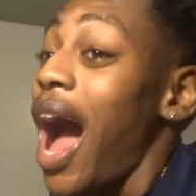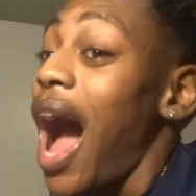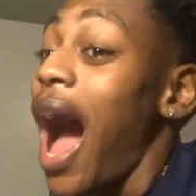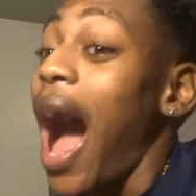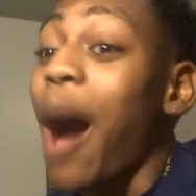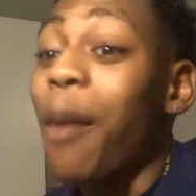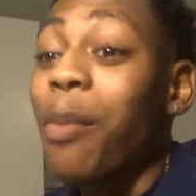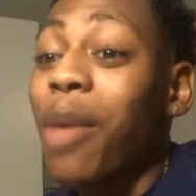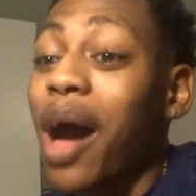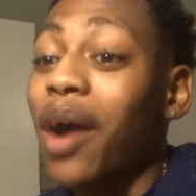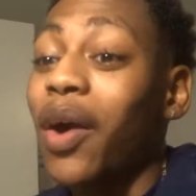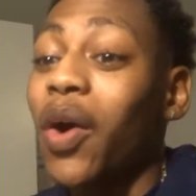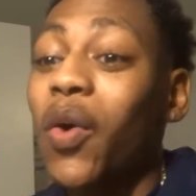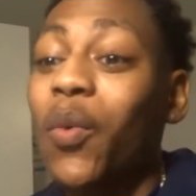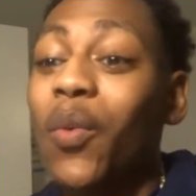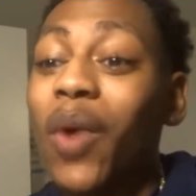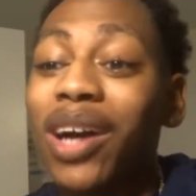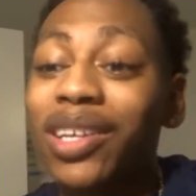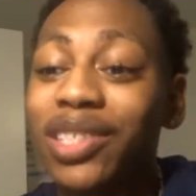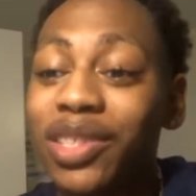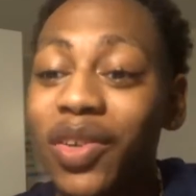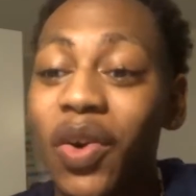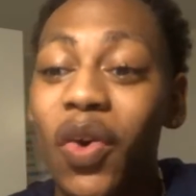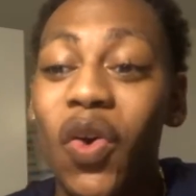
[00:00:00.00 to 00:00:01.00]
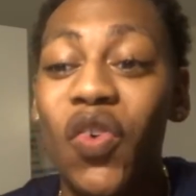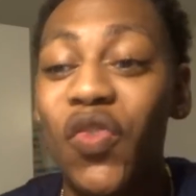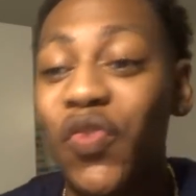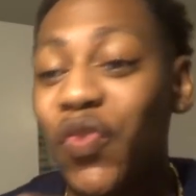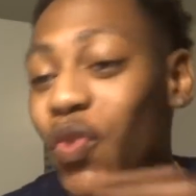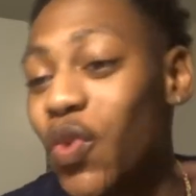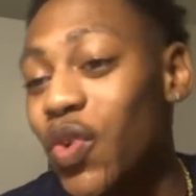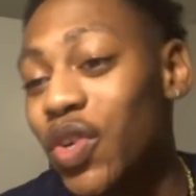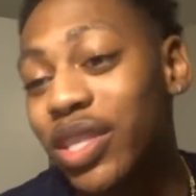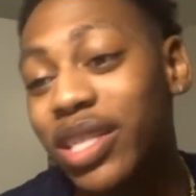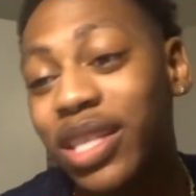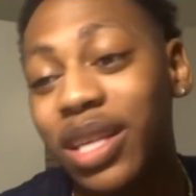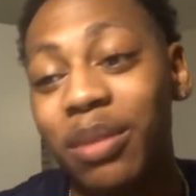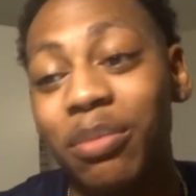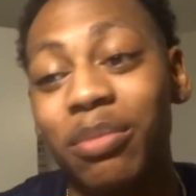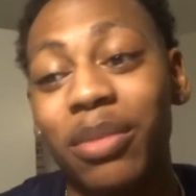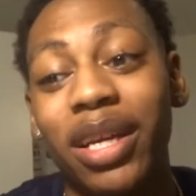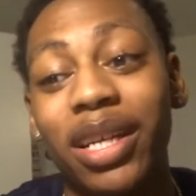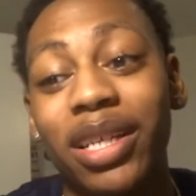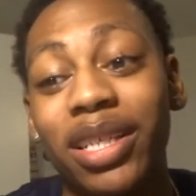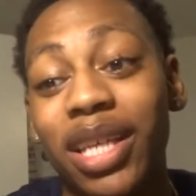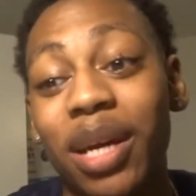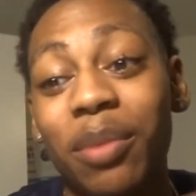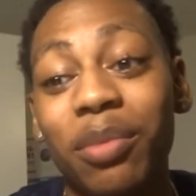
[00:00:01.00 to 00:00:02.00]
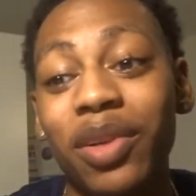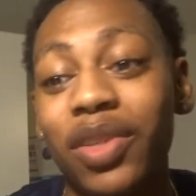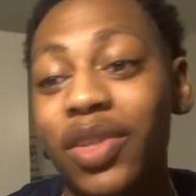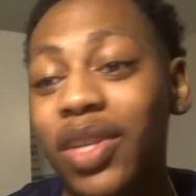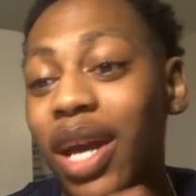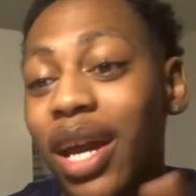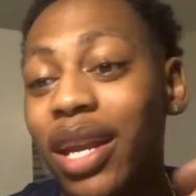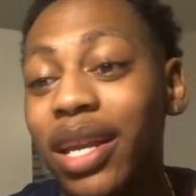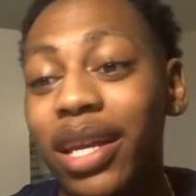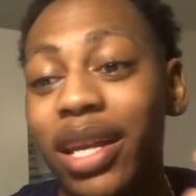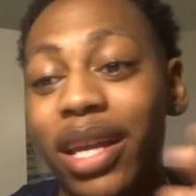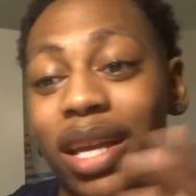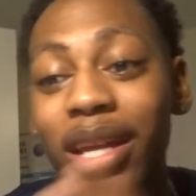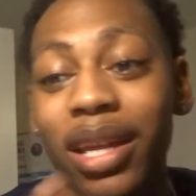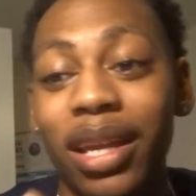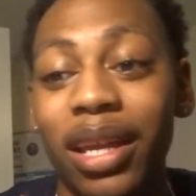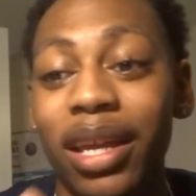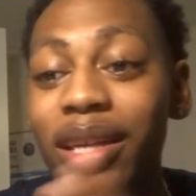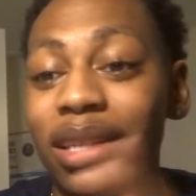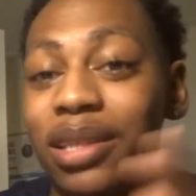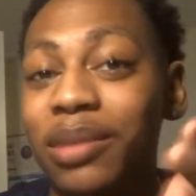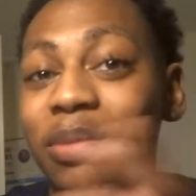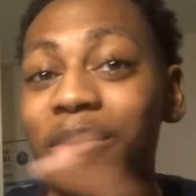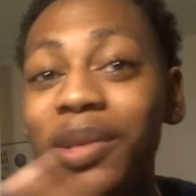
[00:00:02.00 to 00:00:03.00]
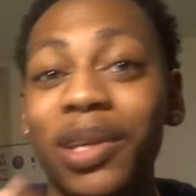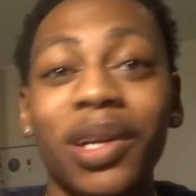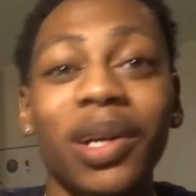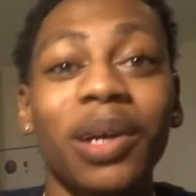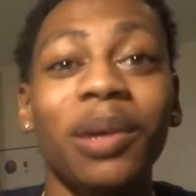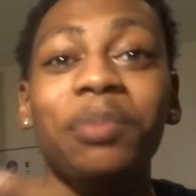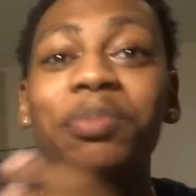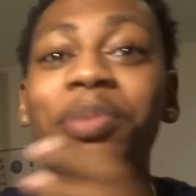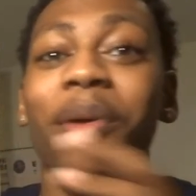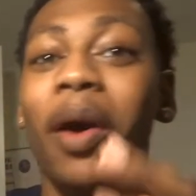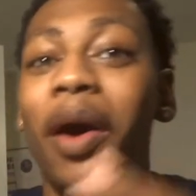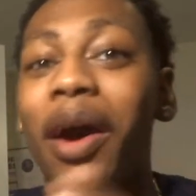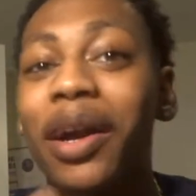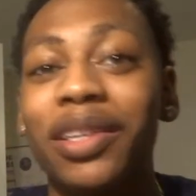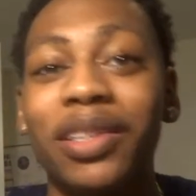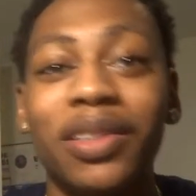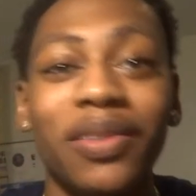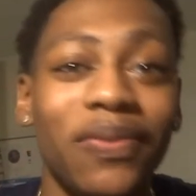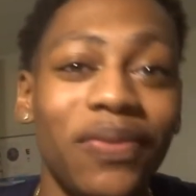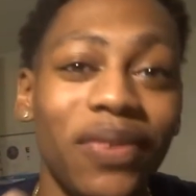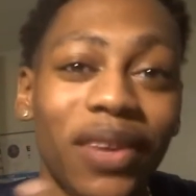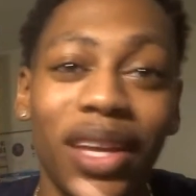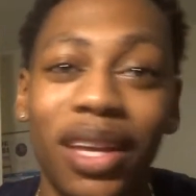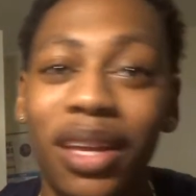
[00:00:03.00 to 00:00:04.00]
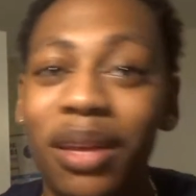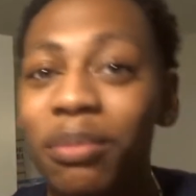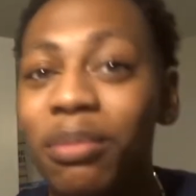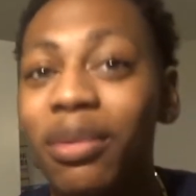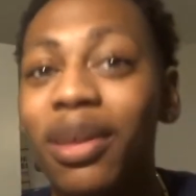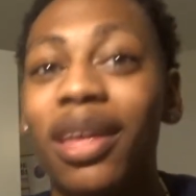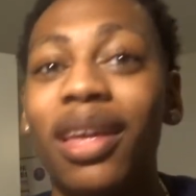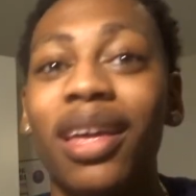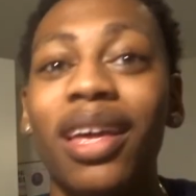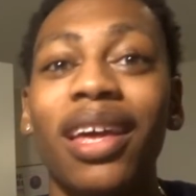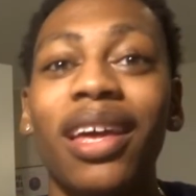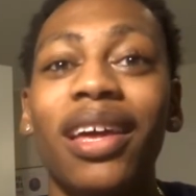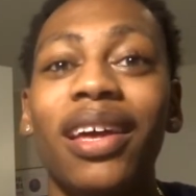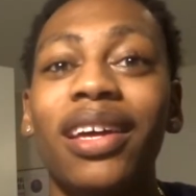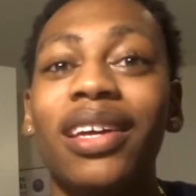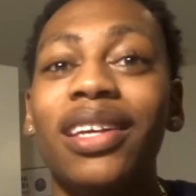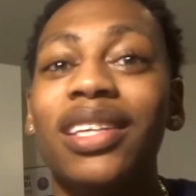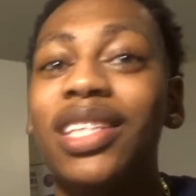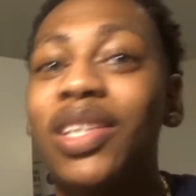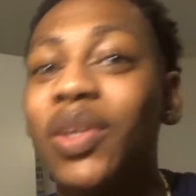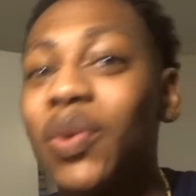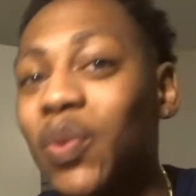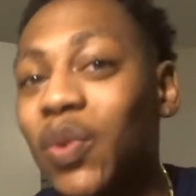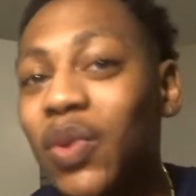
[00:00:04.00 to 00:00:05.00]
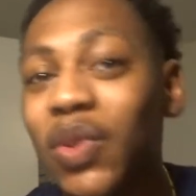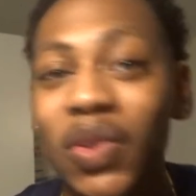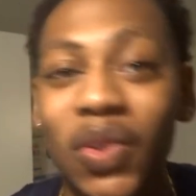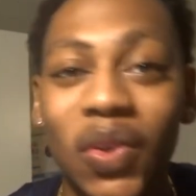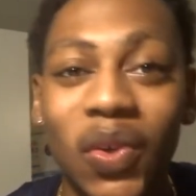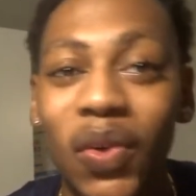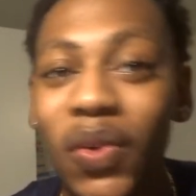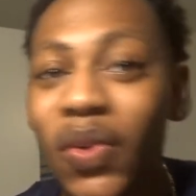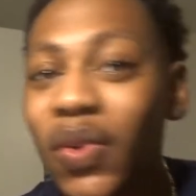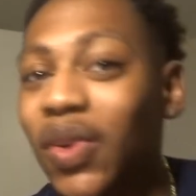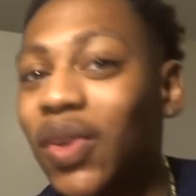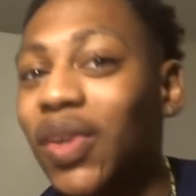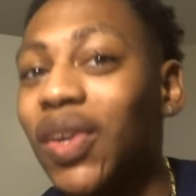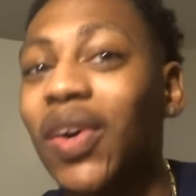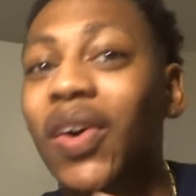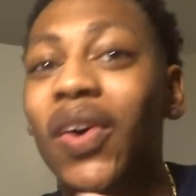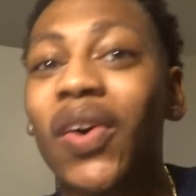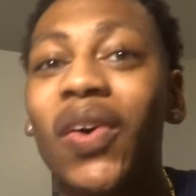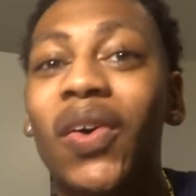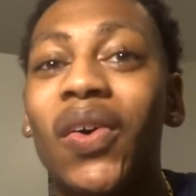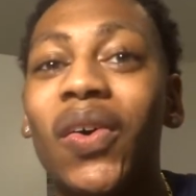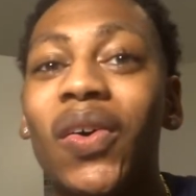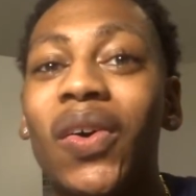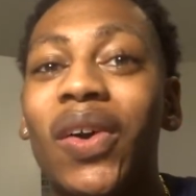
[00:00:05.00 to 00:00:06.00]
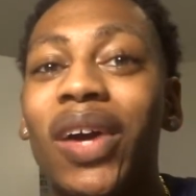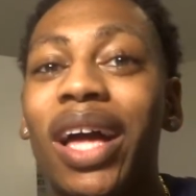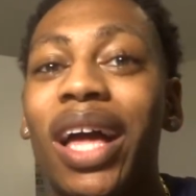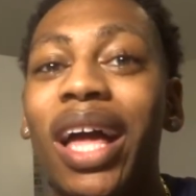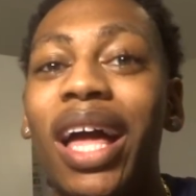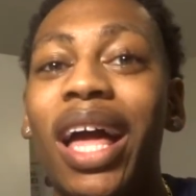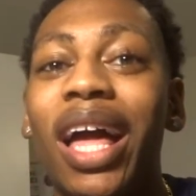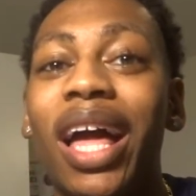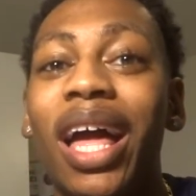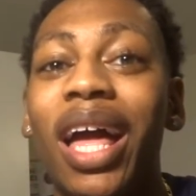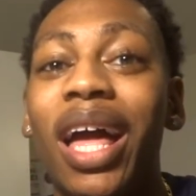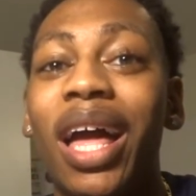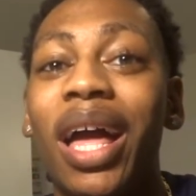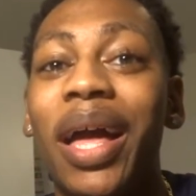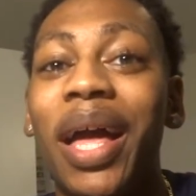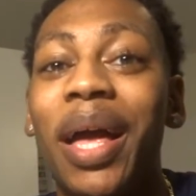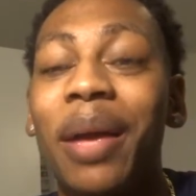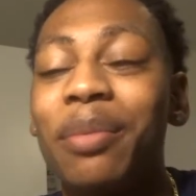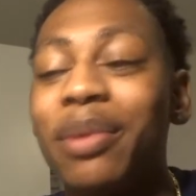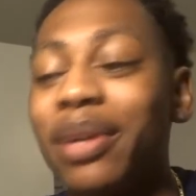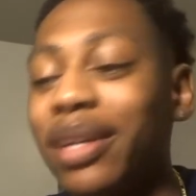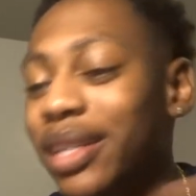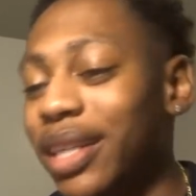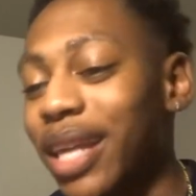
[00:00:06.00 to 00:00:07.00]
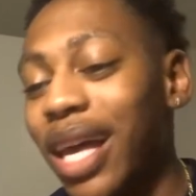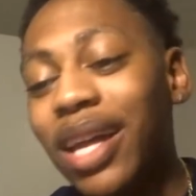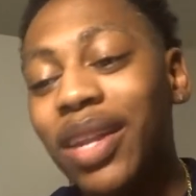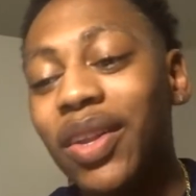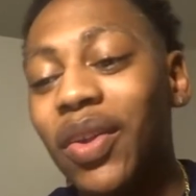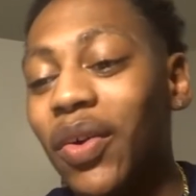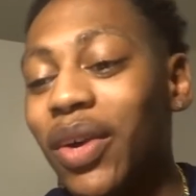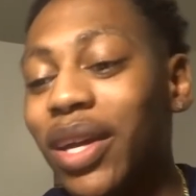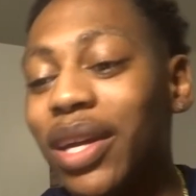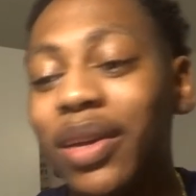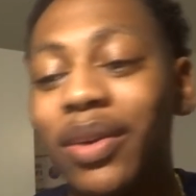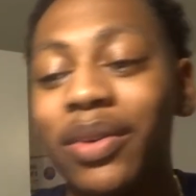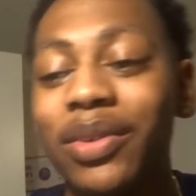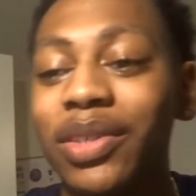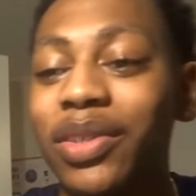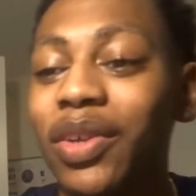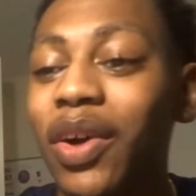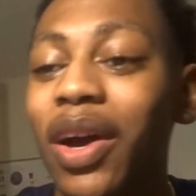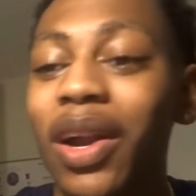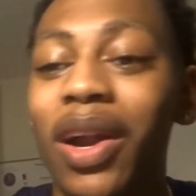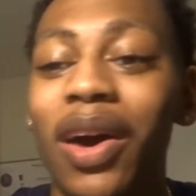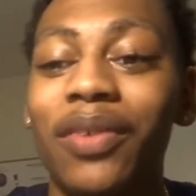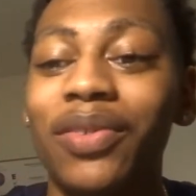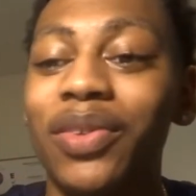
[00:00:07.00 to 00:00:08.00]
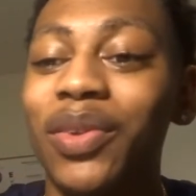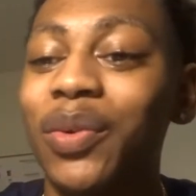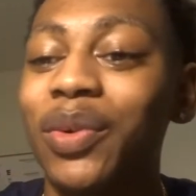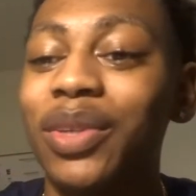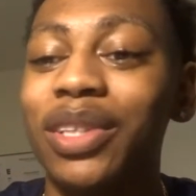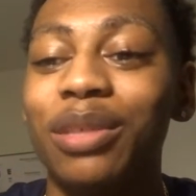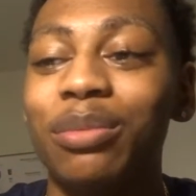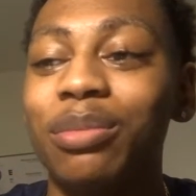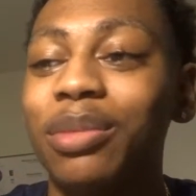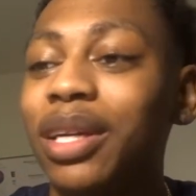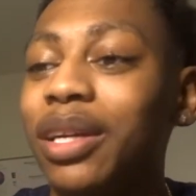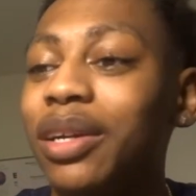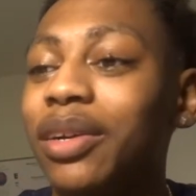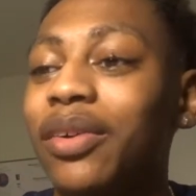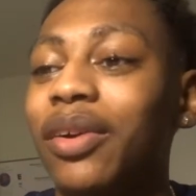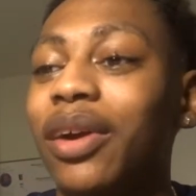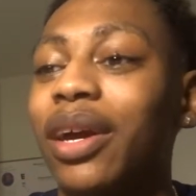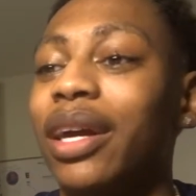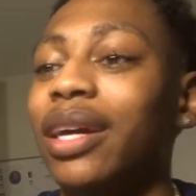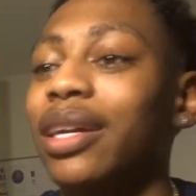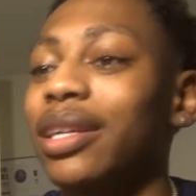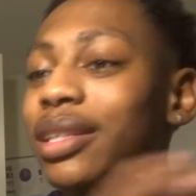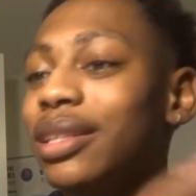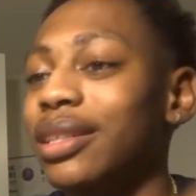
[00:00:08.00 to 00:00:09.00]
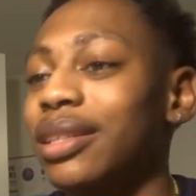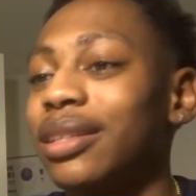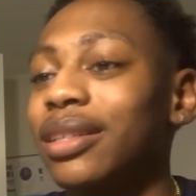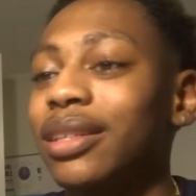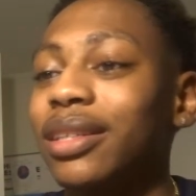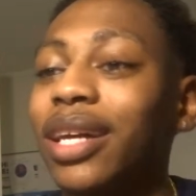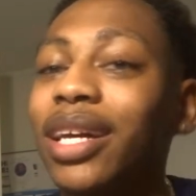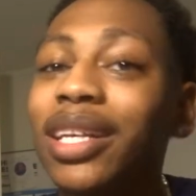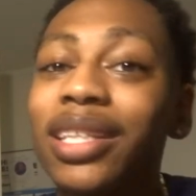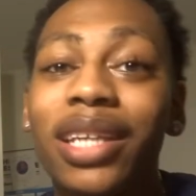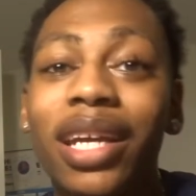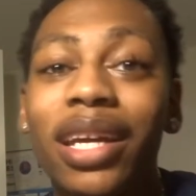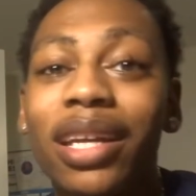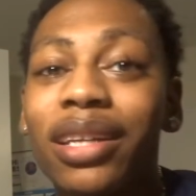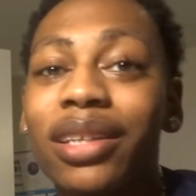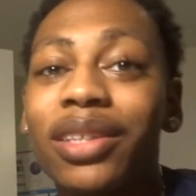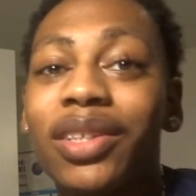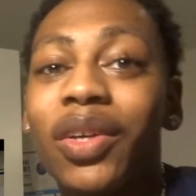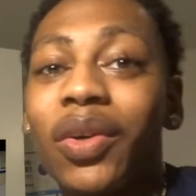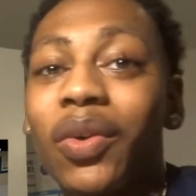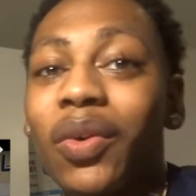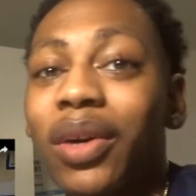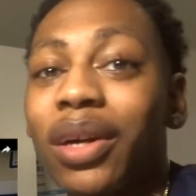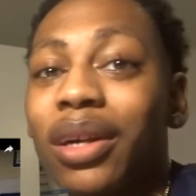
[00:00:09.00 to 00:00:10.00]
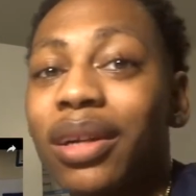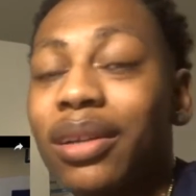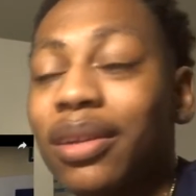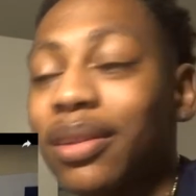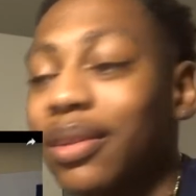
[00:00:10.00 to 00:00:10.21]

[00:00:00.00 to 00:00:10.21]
I'm not going to watch the whole 14 minutes. I'm going to try to get in some good parts, you feel me? See what's good, though. Because I know he's going to start off doing this man crazy. Let's get into it.